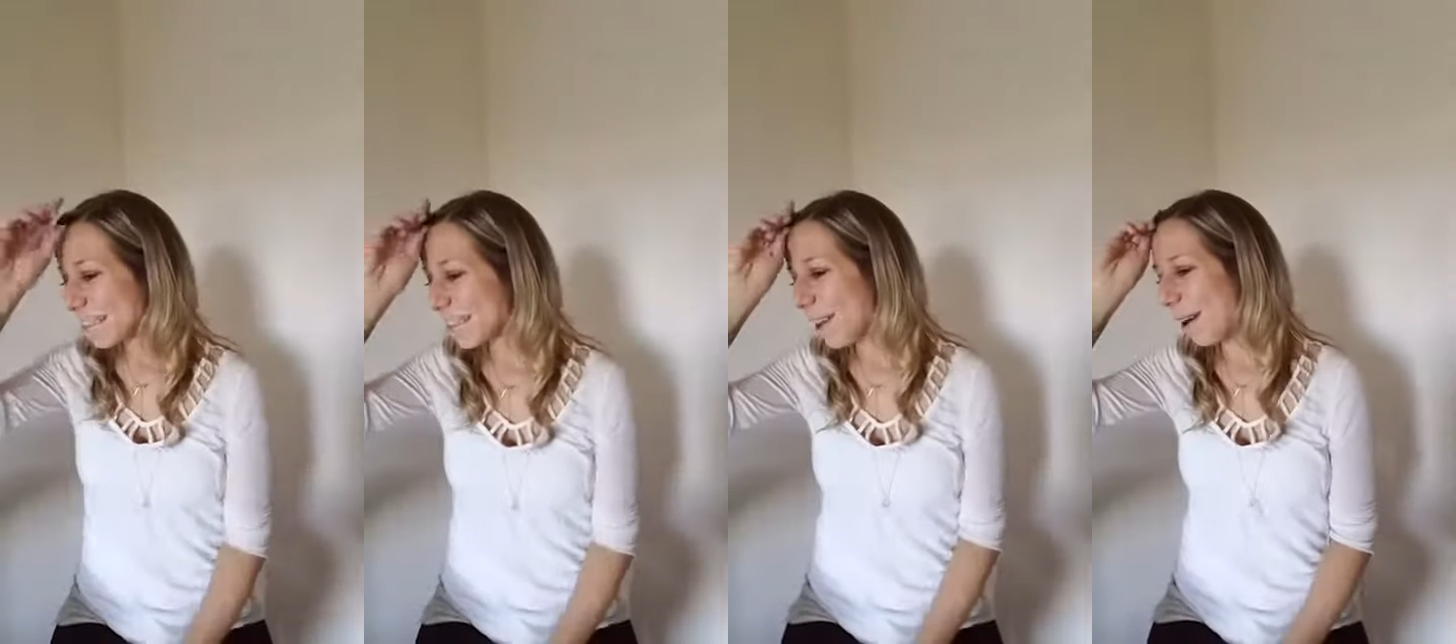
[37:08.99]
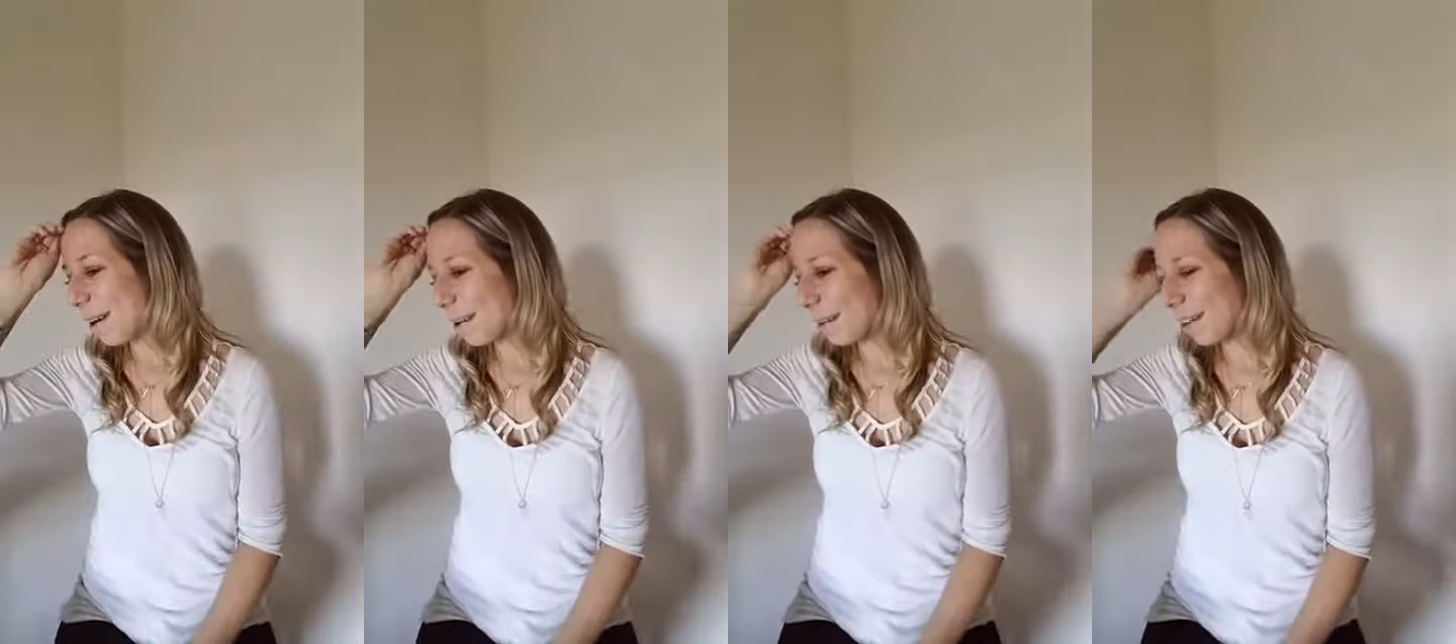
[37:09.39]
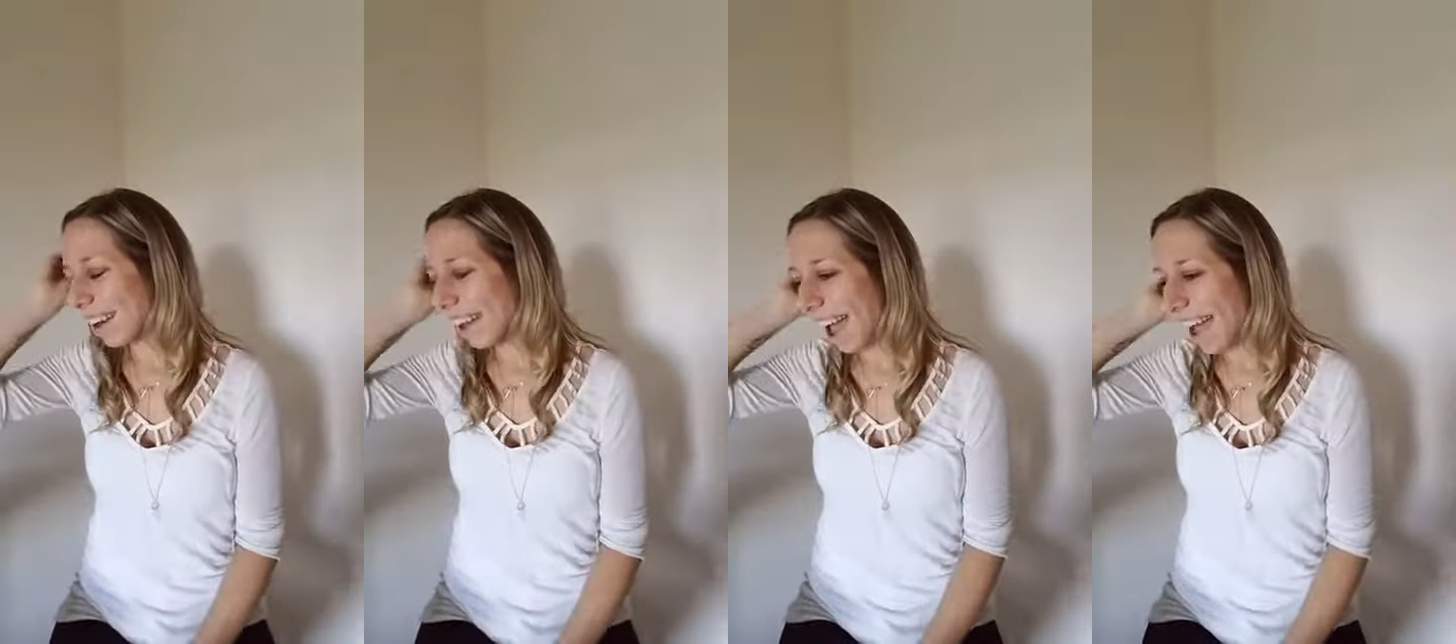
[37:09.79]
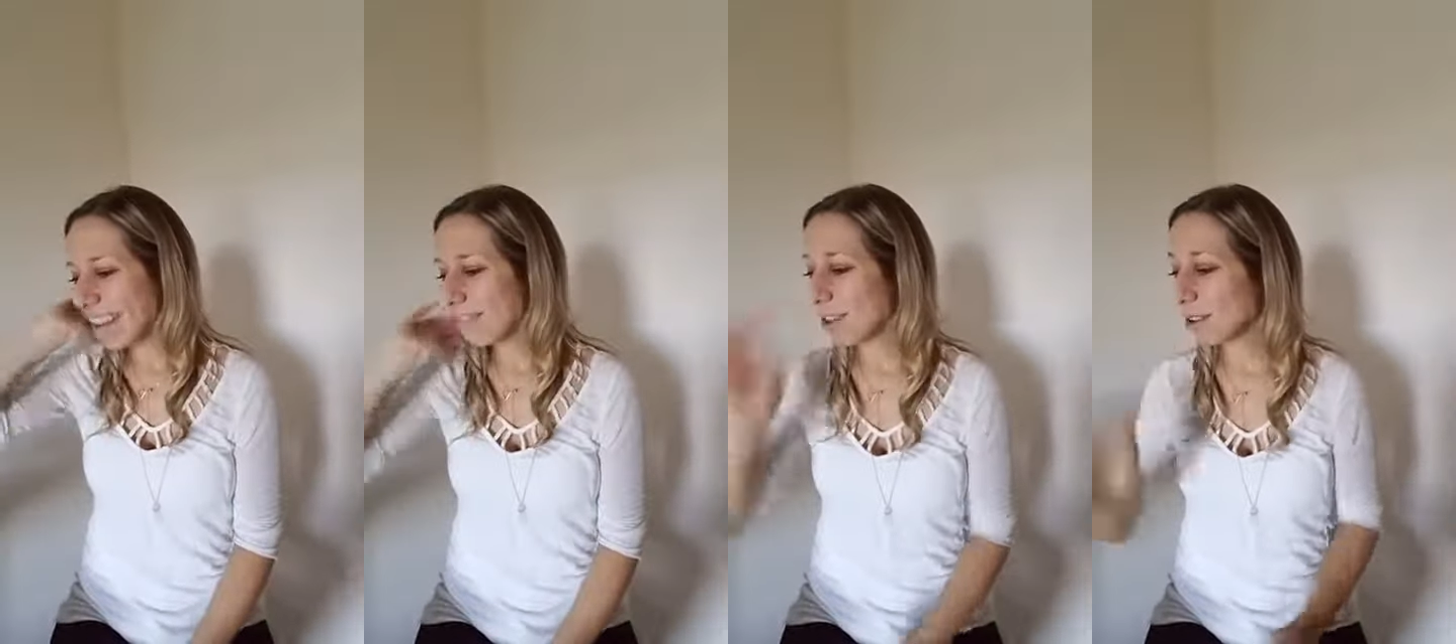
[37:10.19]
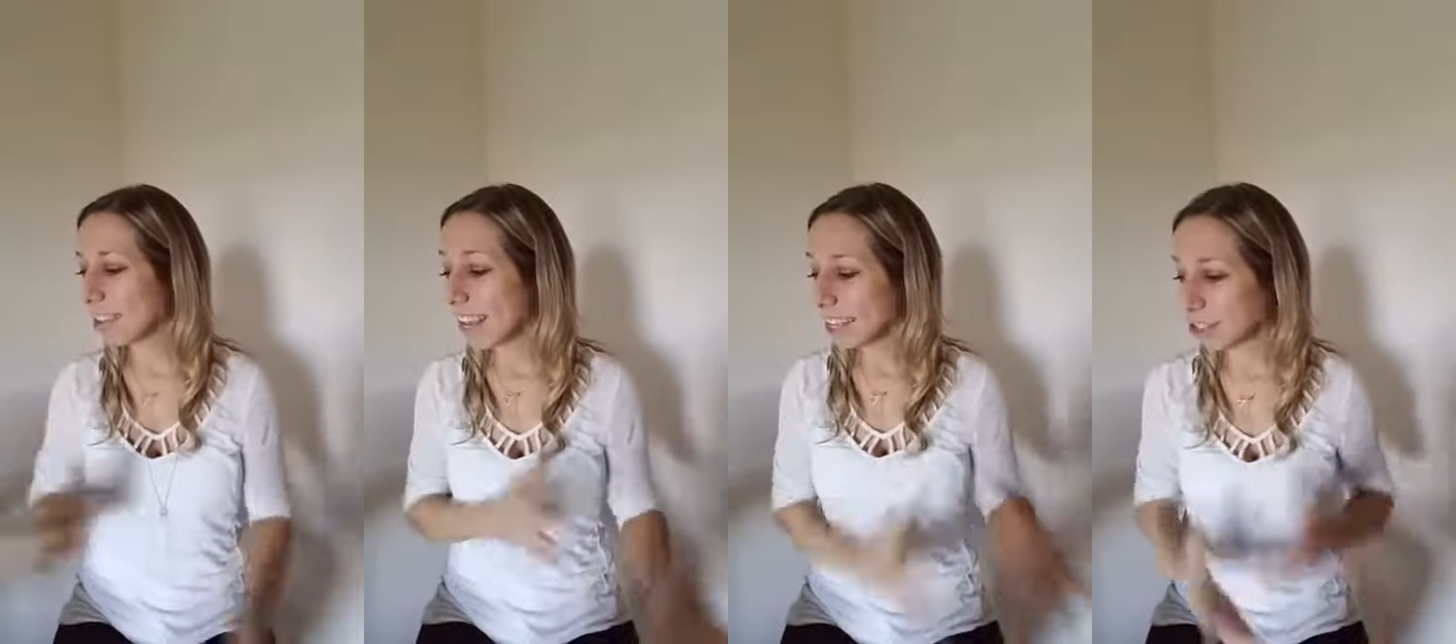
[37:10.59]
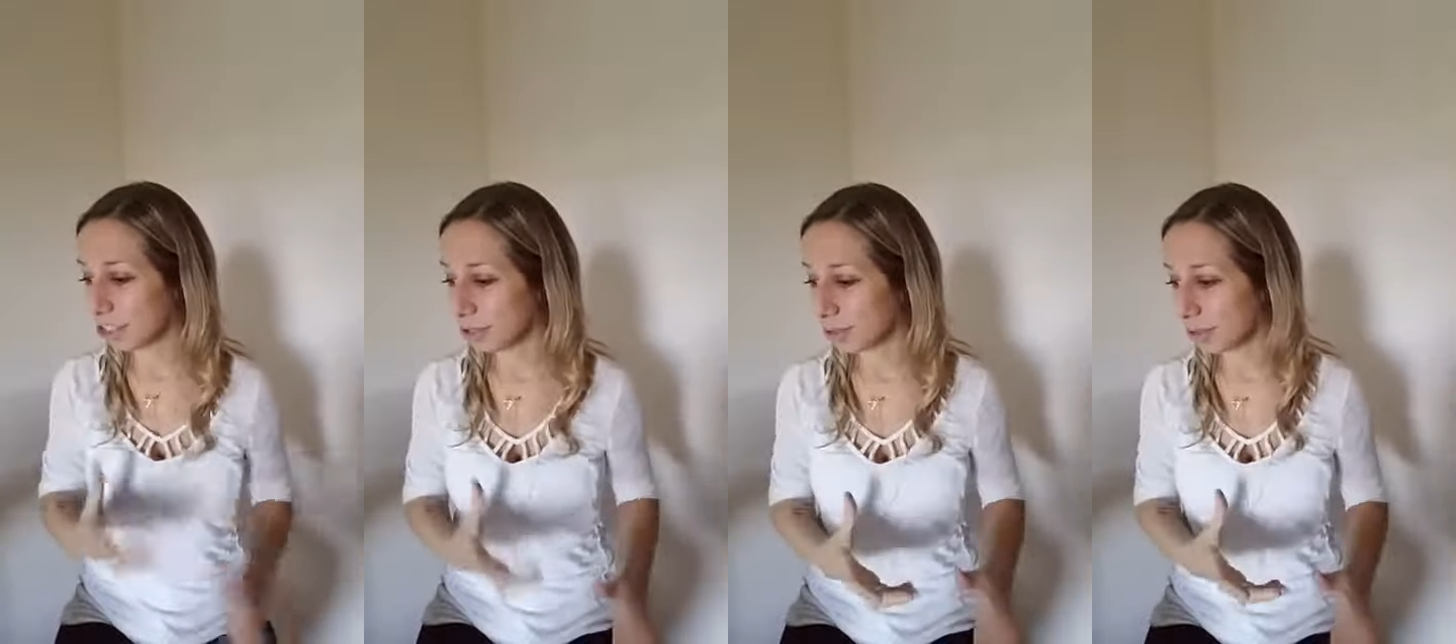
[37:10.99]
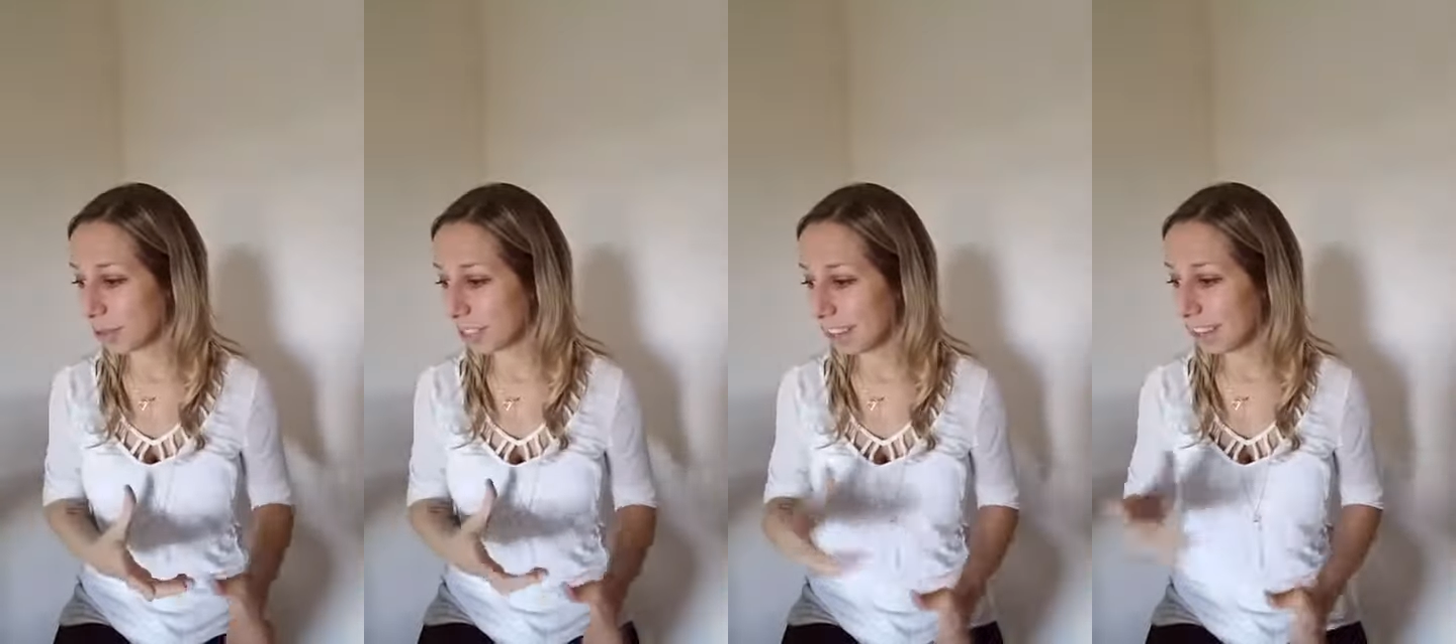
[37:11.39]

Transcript: So any of those issues